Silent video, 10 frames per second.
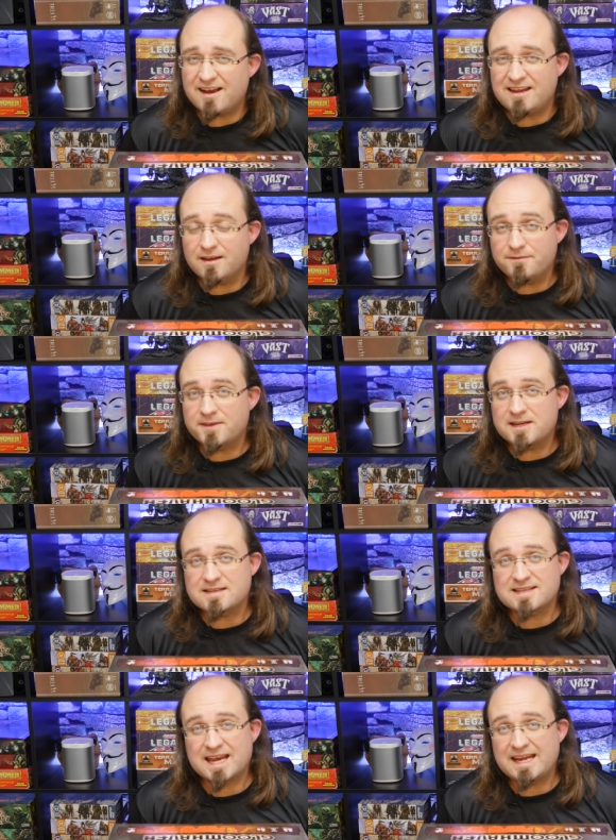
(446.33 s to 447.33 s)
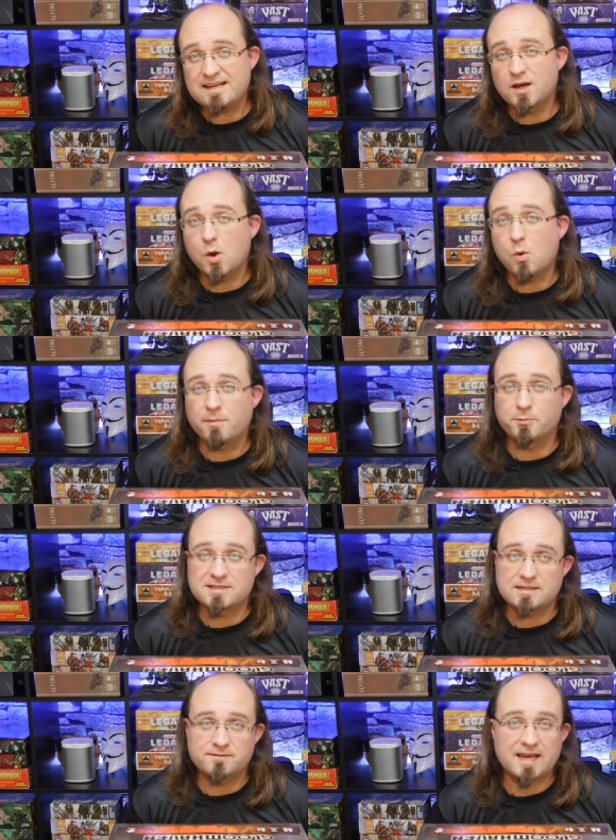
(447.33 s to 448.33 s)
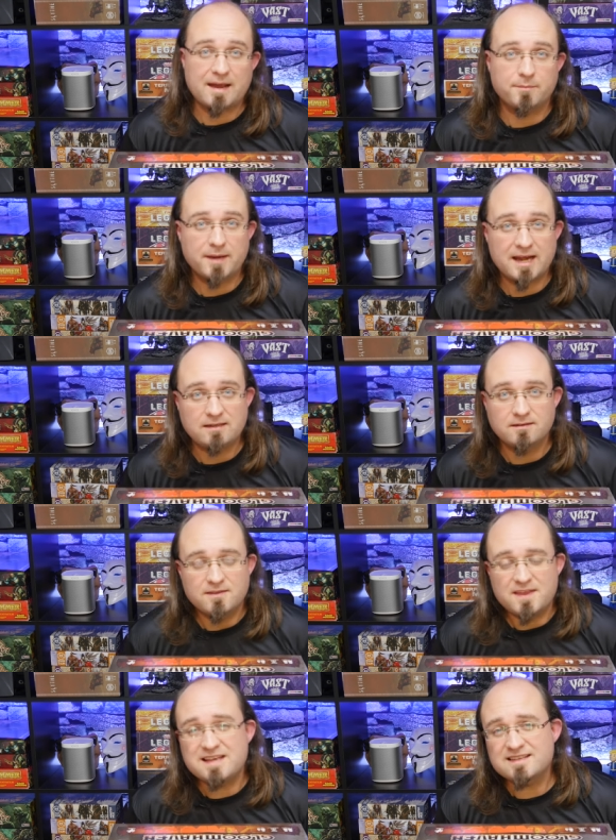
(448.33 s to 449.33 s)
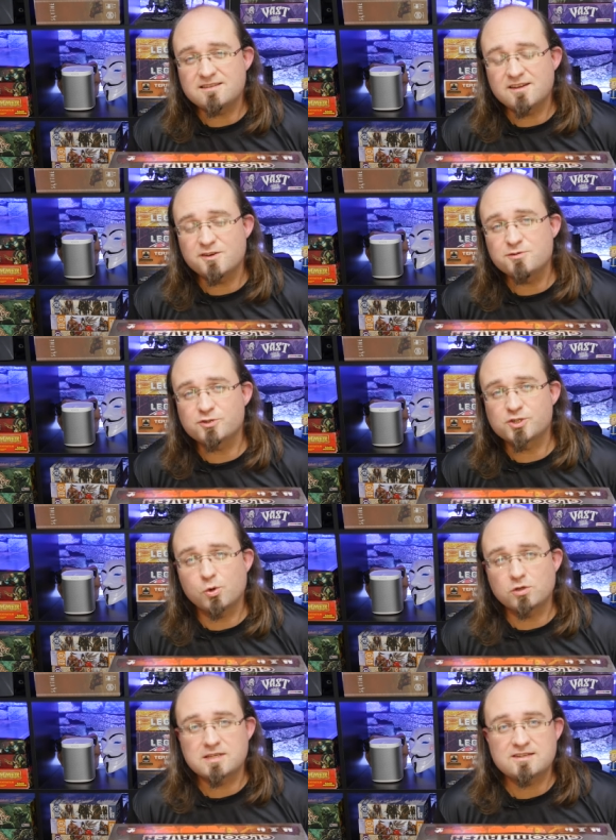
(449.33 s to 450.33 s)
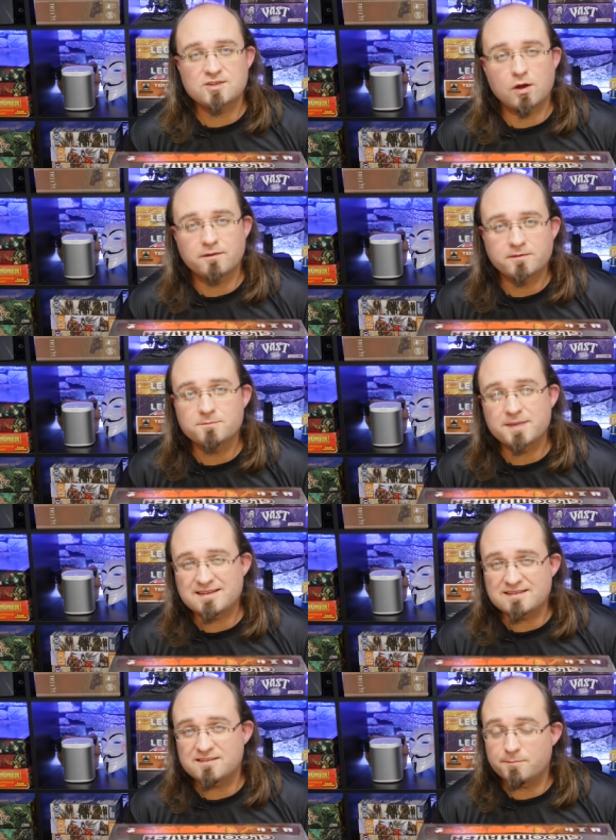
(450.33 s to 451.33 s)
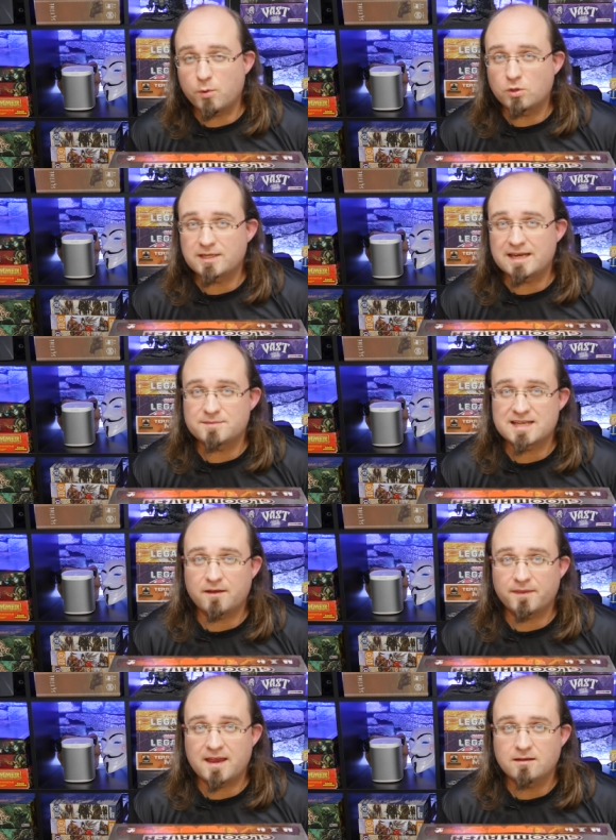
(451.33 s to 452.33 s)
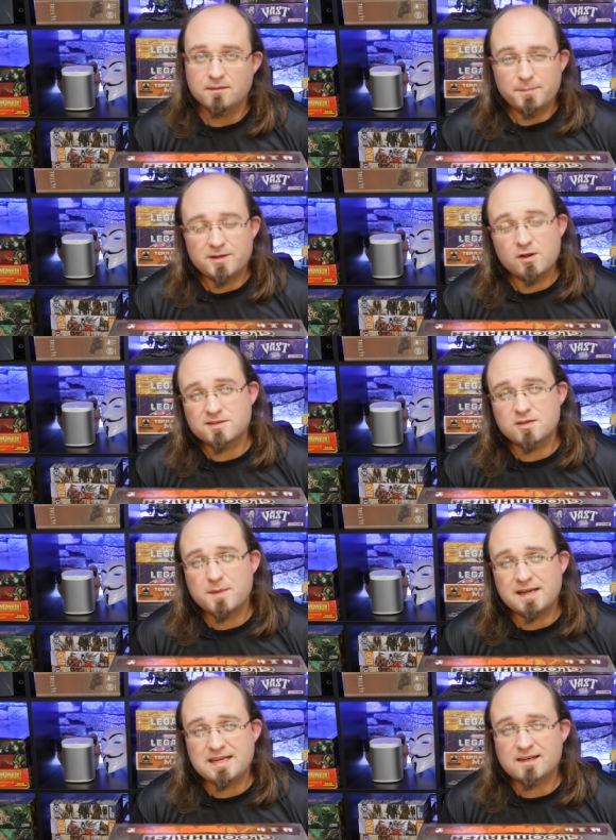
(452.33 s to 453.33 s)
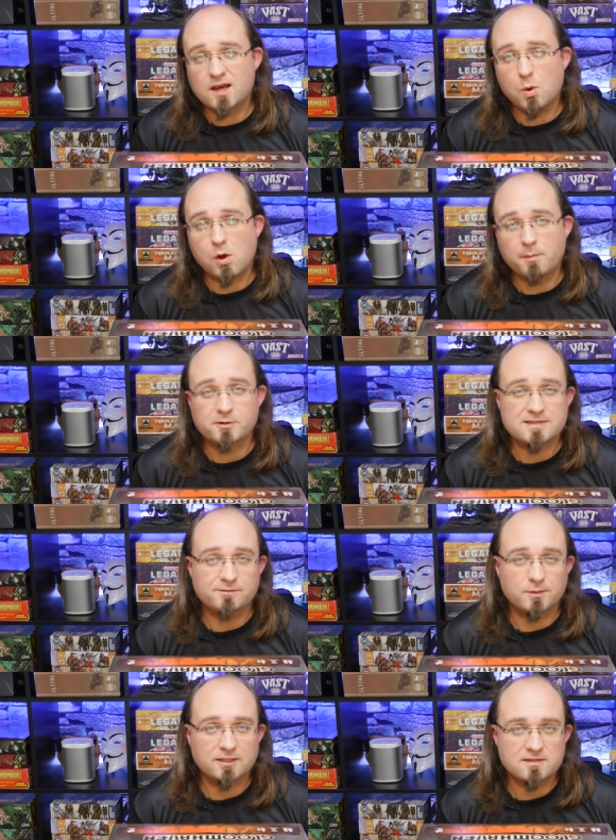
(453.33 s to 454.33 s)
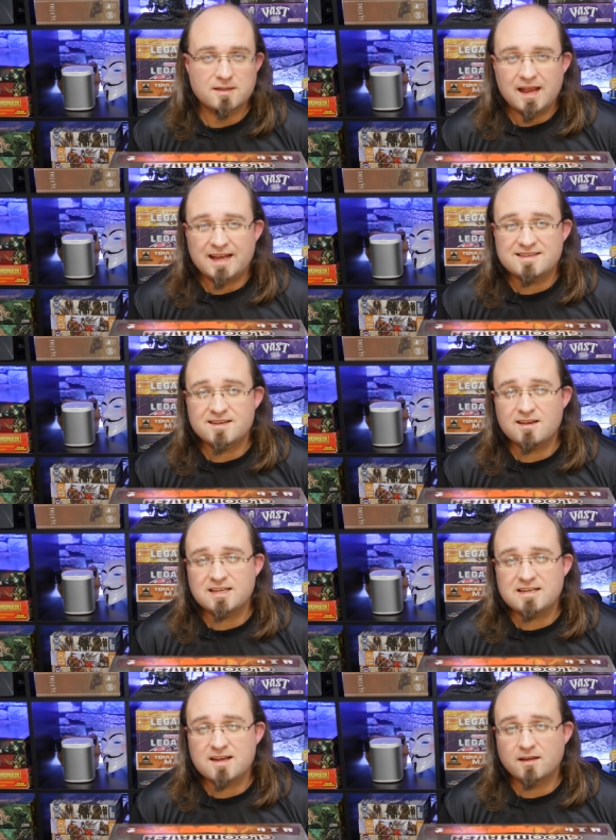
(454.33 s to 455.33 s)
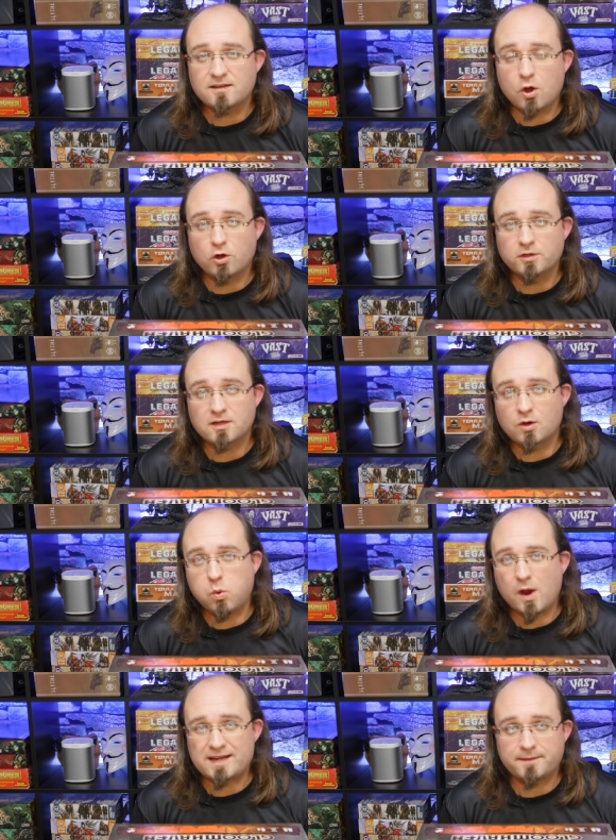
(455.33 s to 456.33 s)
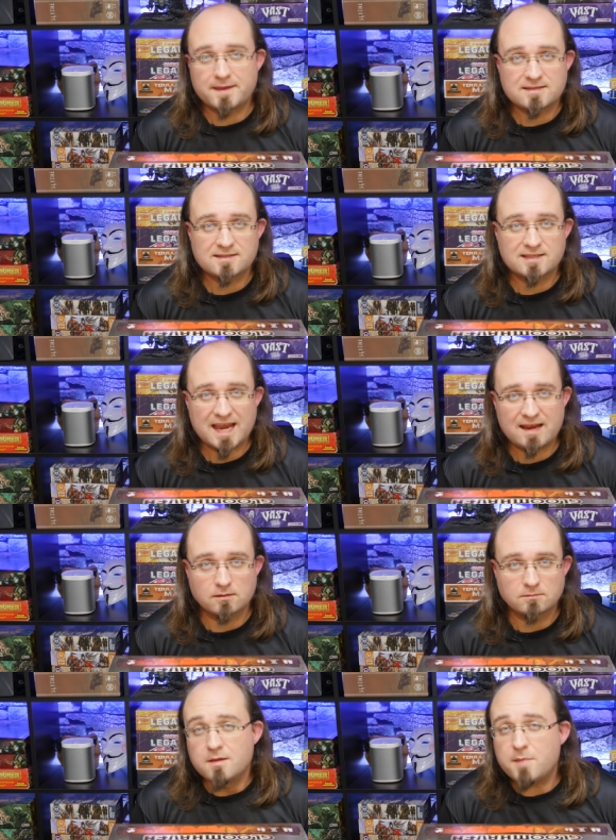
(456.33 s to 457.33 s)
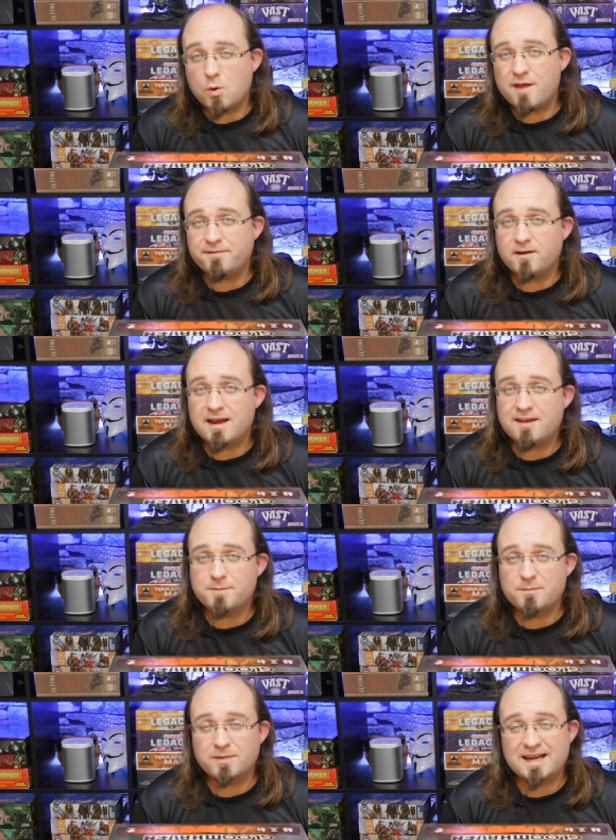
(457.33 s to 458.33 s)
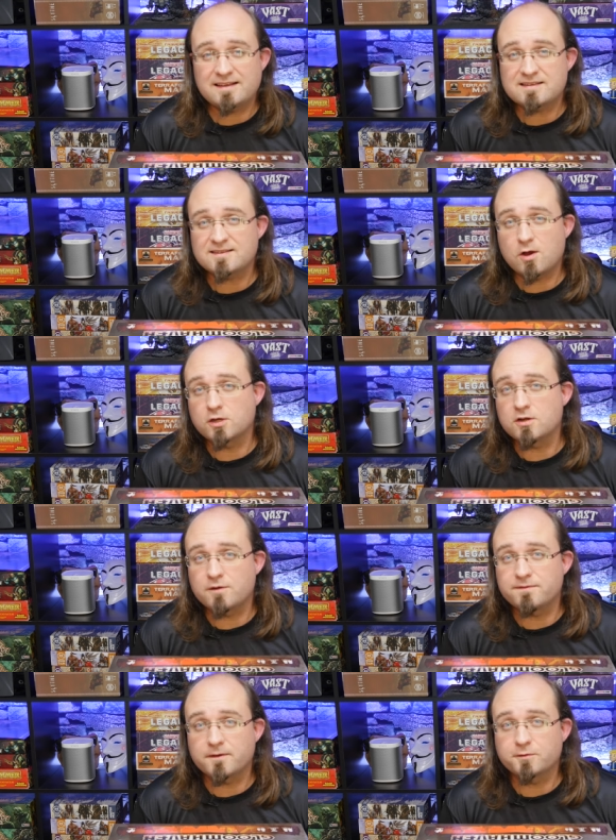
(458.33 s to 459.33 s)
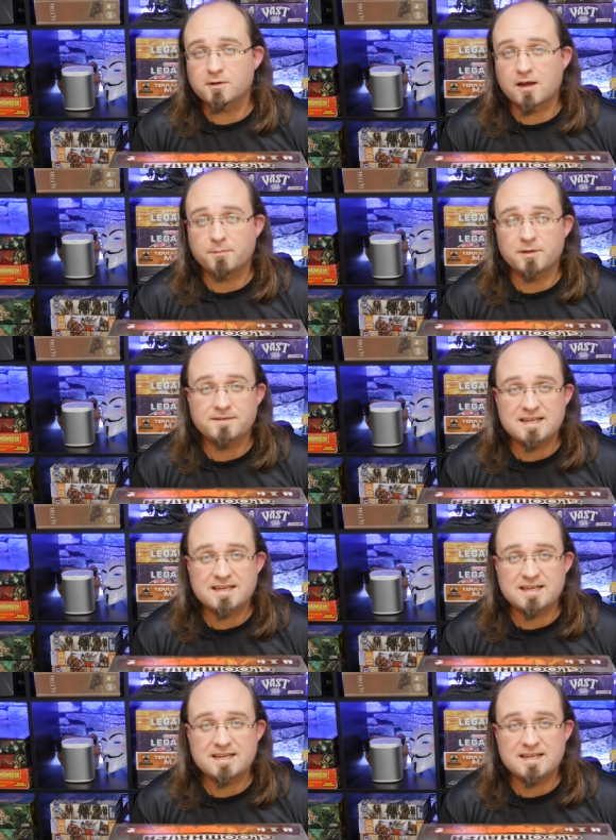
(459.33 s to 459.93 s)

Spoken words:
I love that it's a cooperative campaign. There's no shortage of competitive board games out there, but not so many cooperative ones, and certainly none on quite this scale. My wife and I have been playing this on and off for a couple of